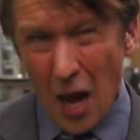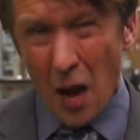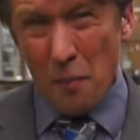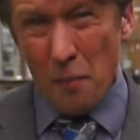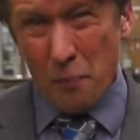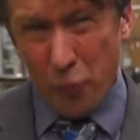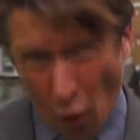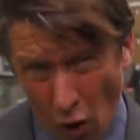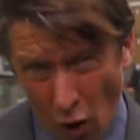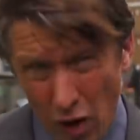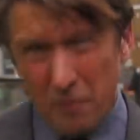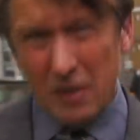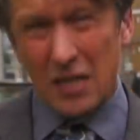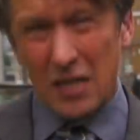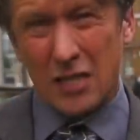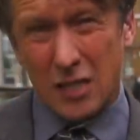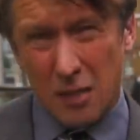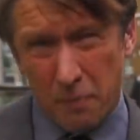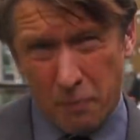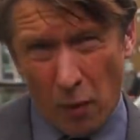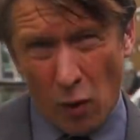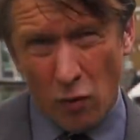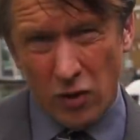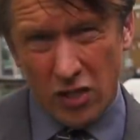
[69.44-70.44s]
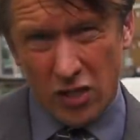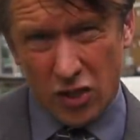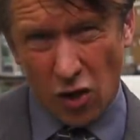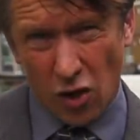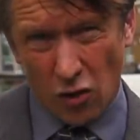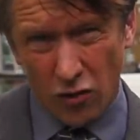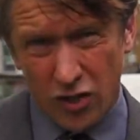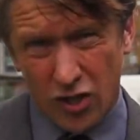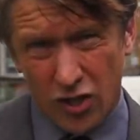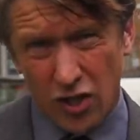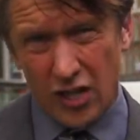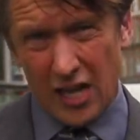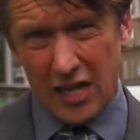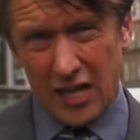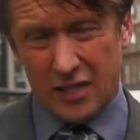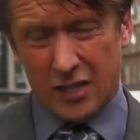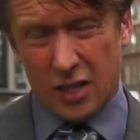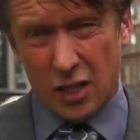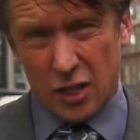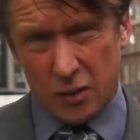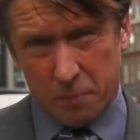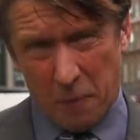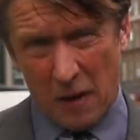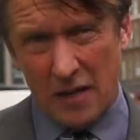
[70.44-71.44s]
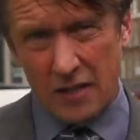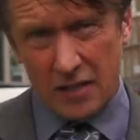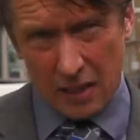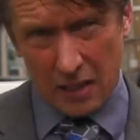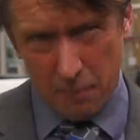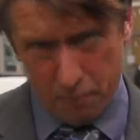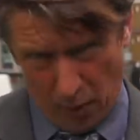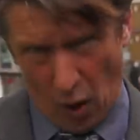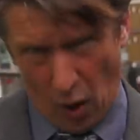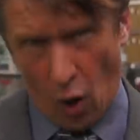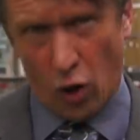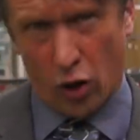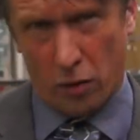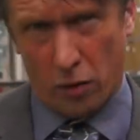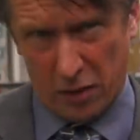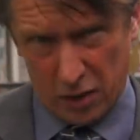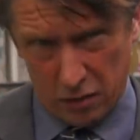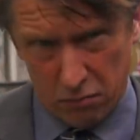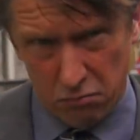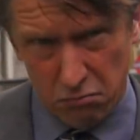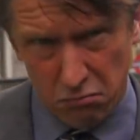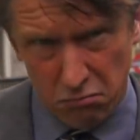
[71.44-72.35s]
Prime Minister Boris Johnson is suspending Parliament.